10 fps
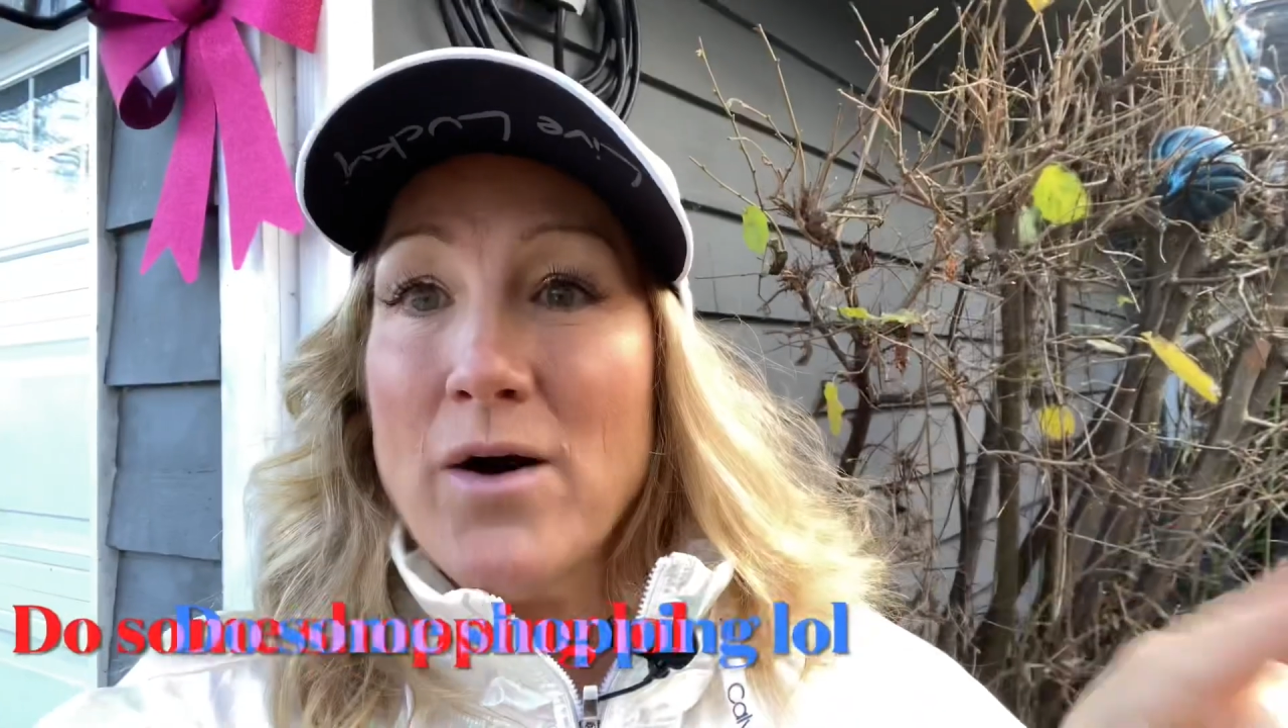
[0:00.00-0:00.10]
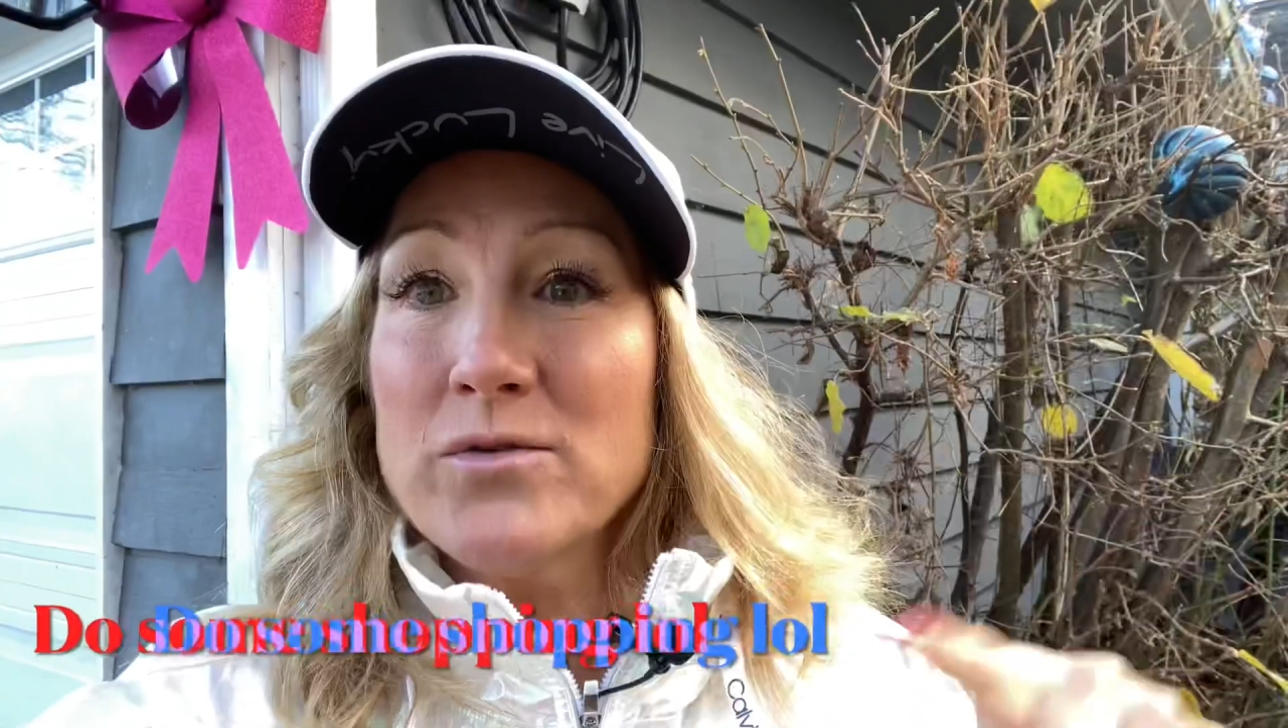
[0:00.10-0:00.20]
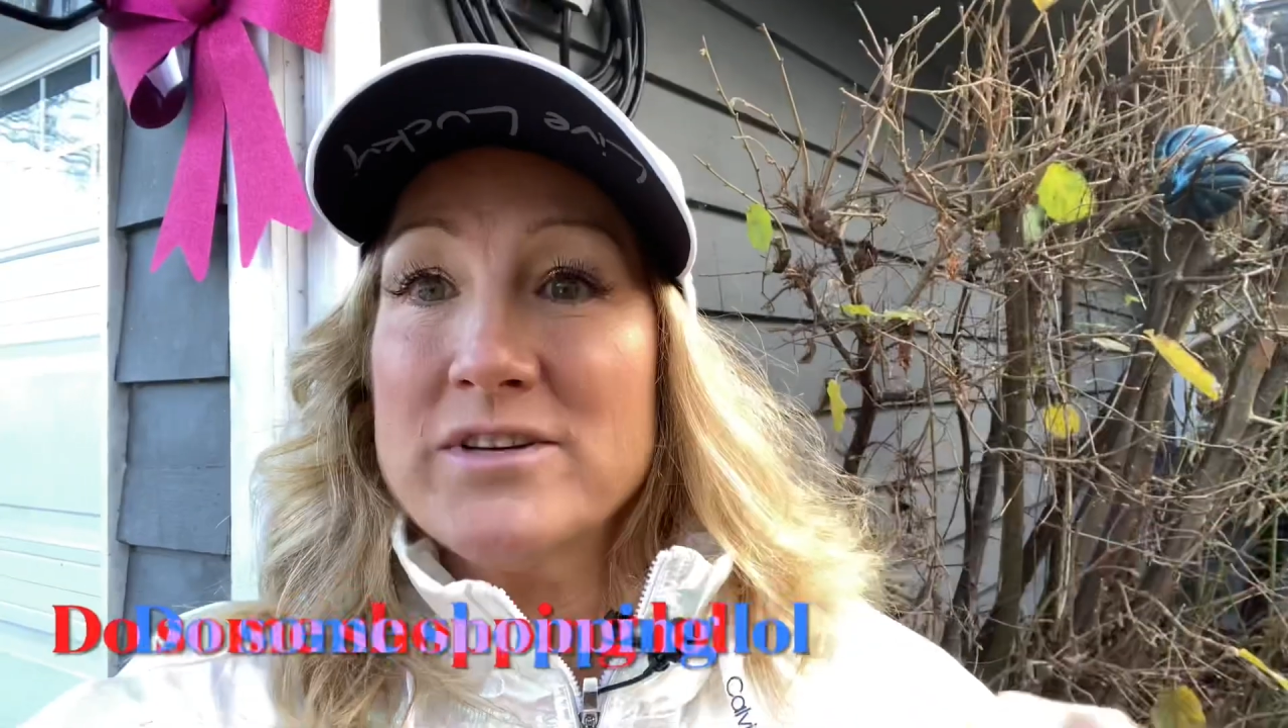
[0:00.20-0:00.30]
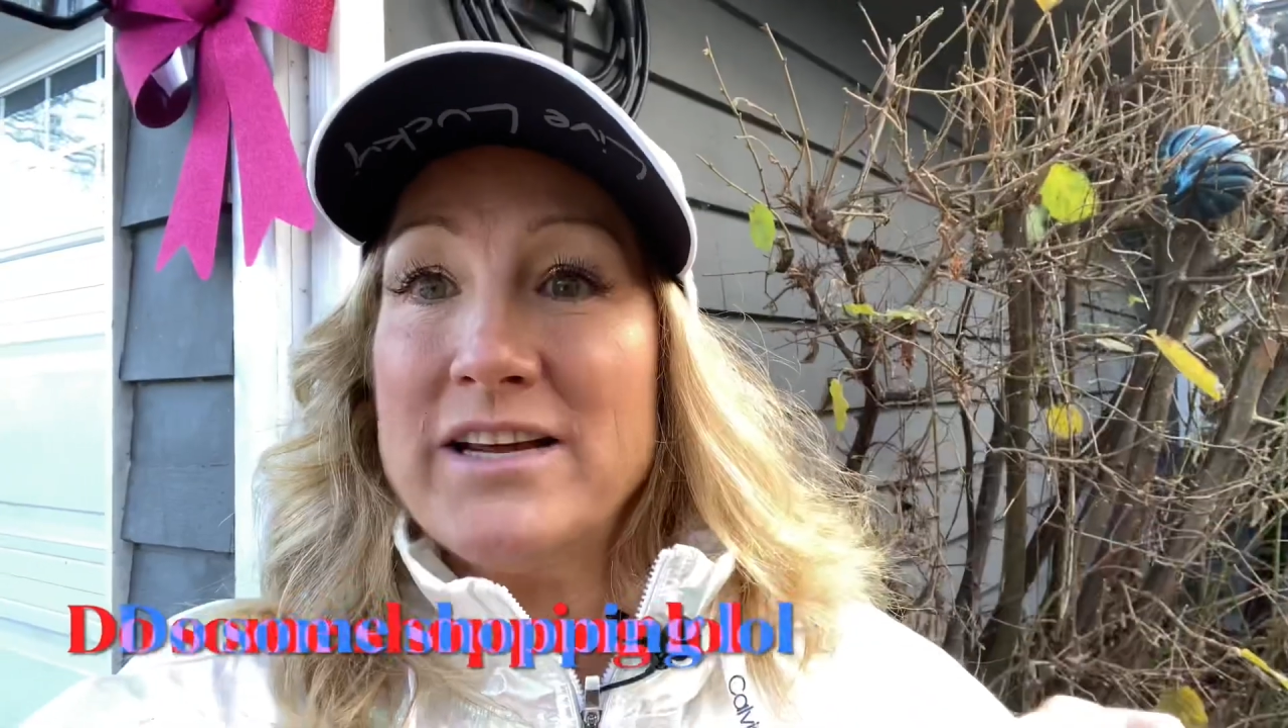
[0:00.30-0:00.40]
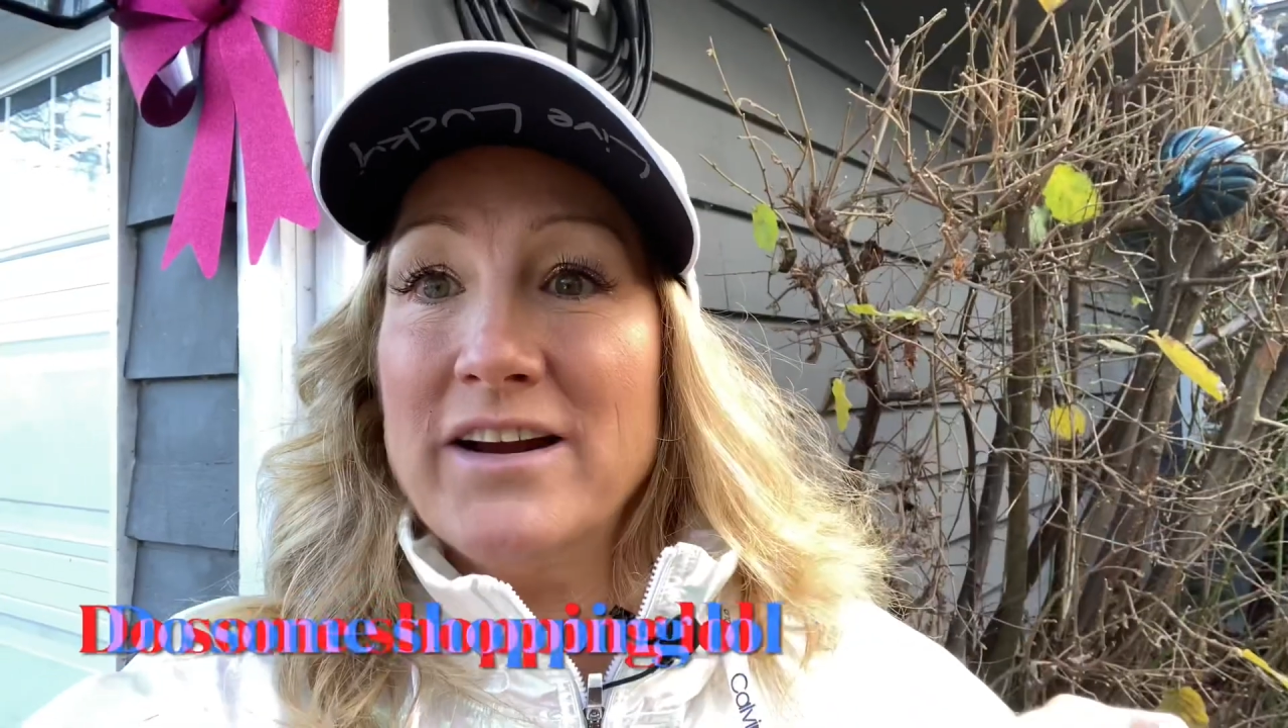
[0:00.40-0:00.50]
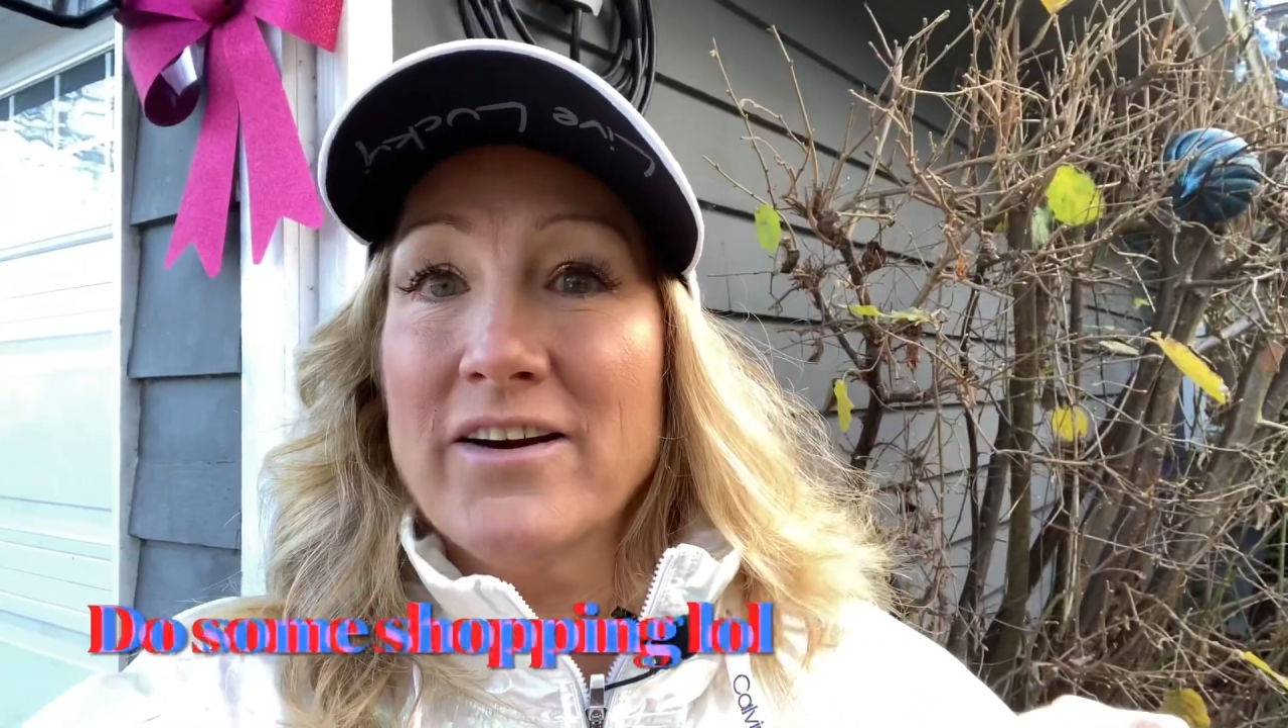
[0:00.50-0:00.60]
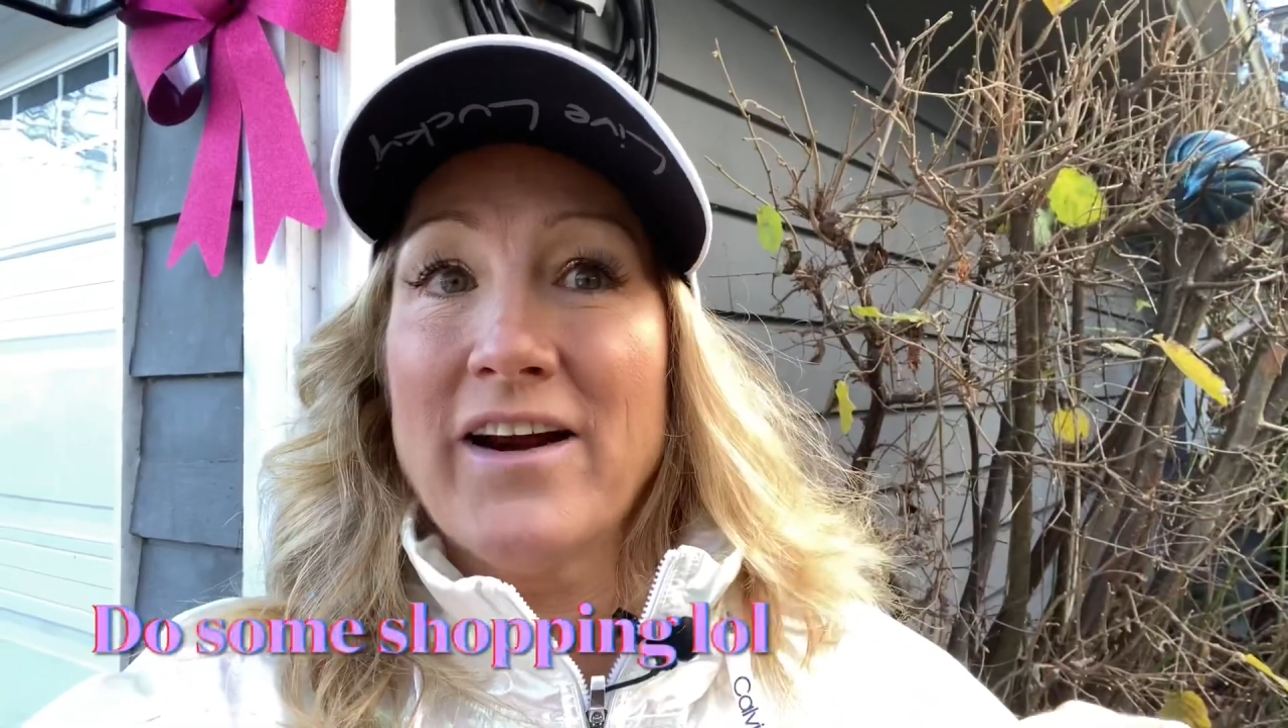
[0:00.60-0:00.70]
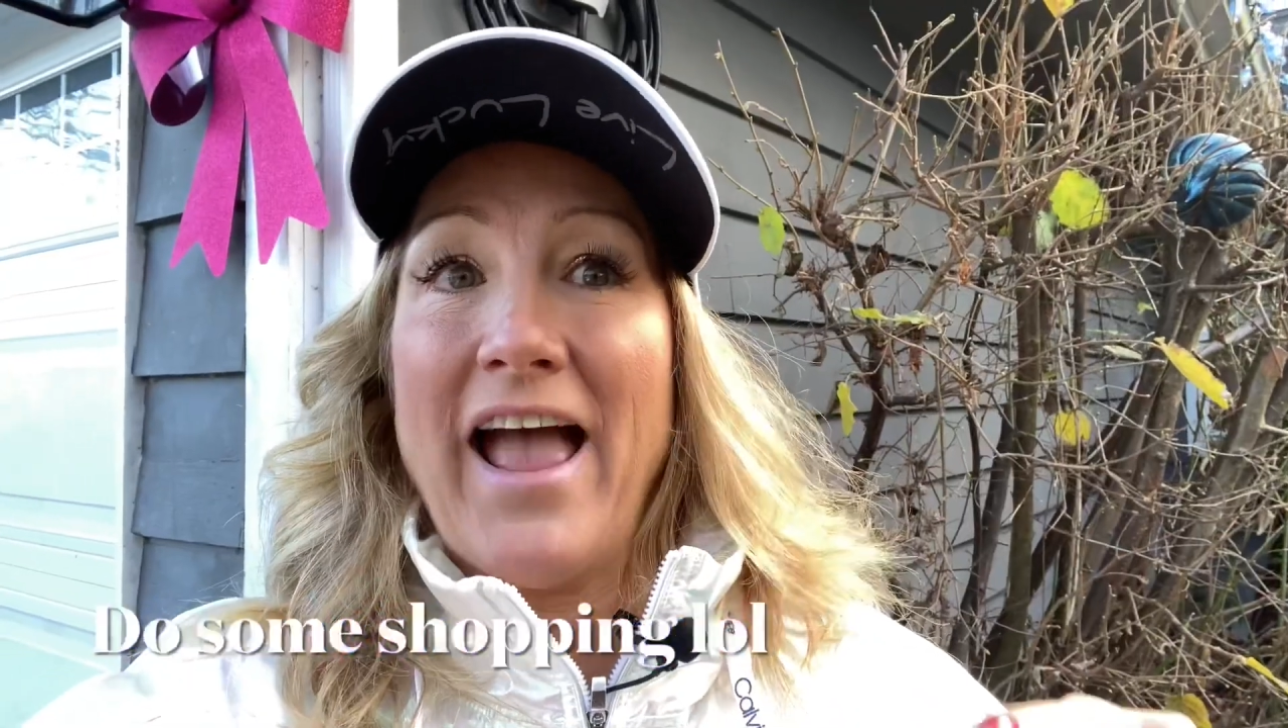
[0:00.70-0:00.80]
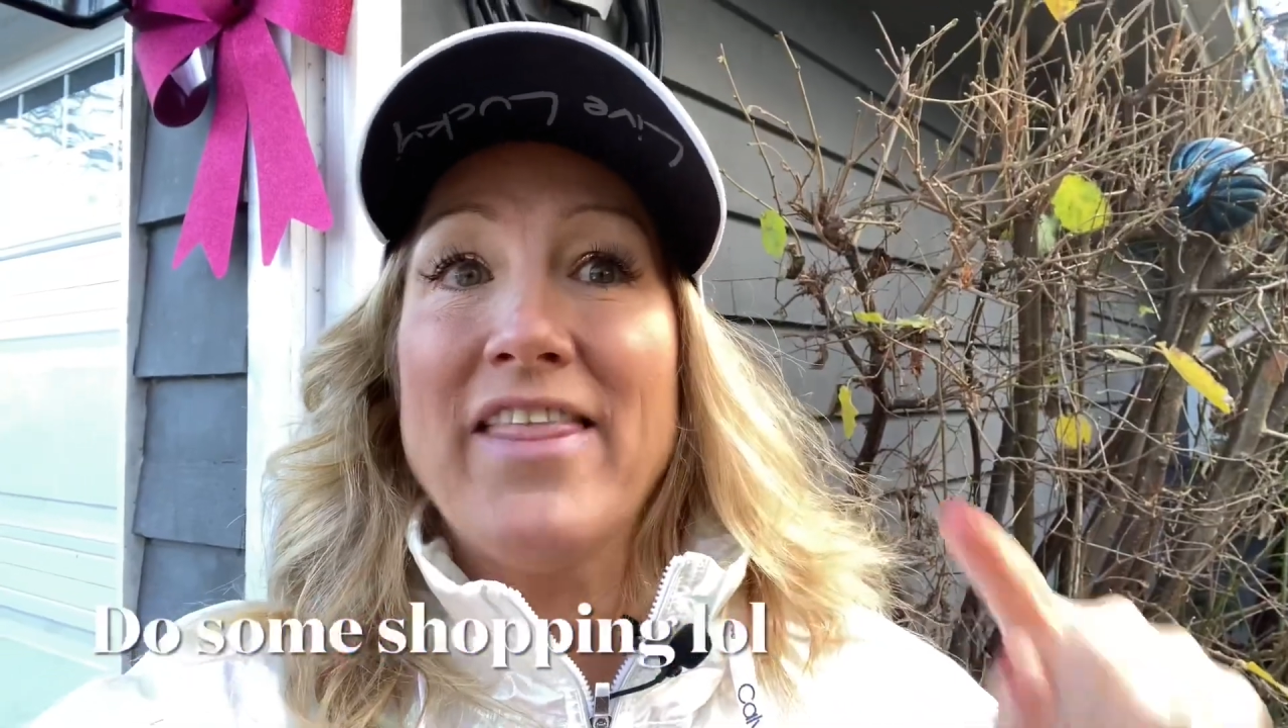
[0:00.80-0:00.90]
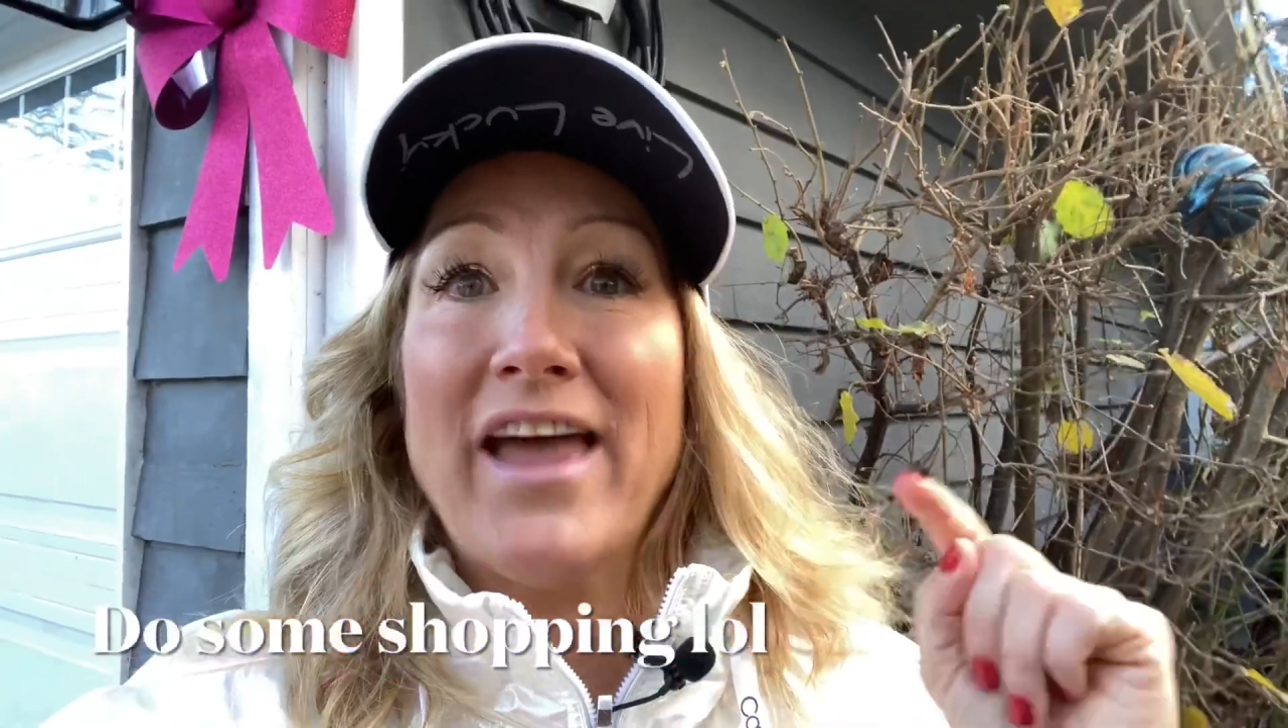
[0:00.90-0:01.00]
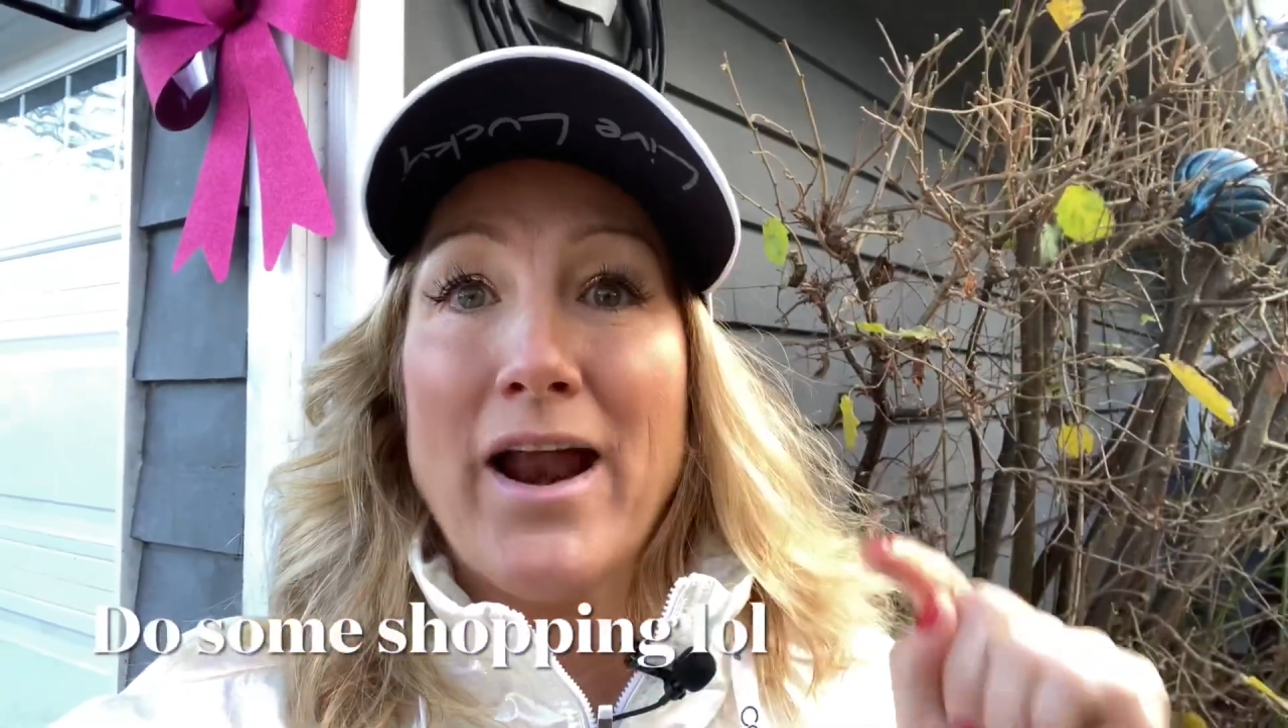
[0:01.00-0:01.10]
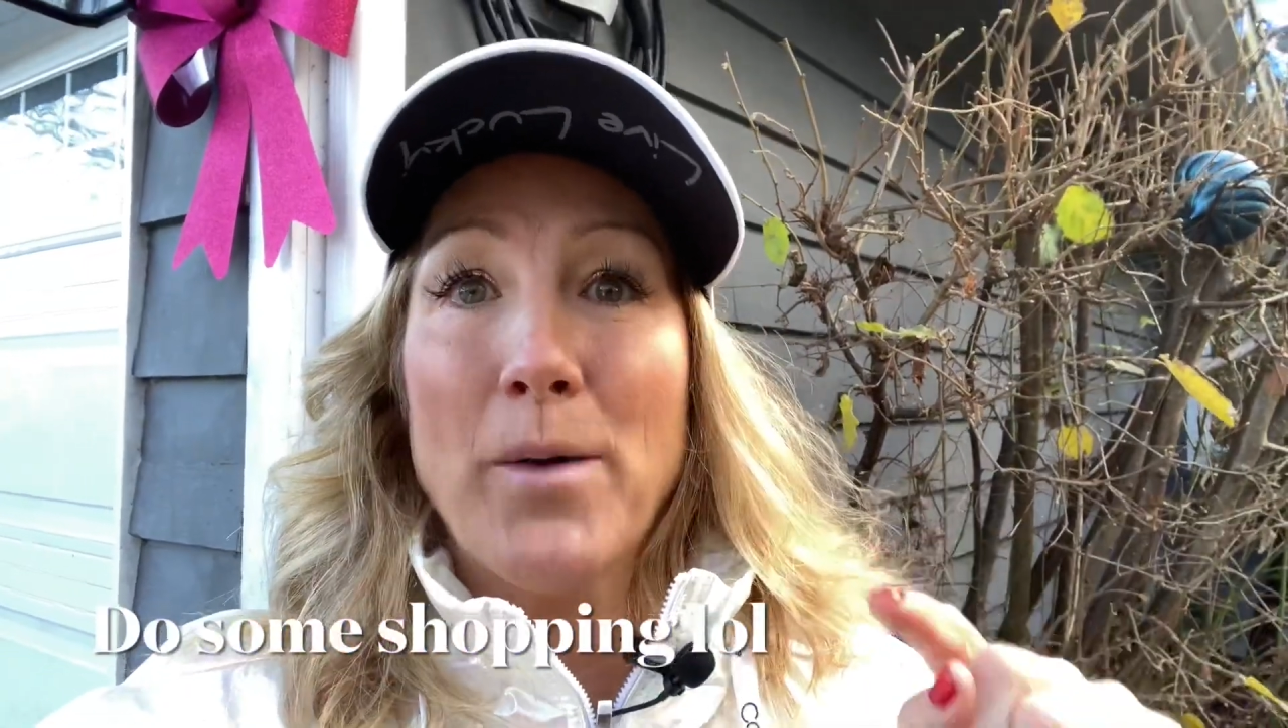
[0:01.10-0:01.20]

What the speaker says: here and then I'll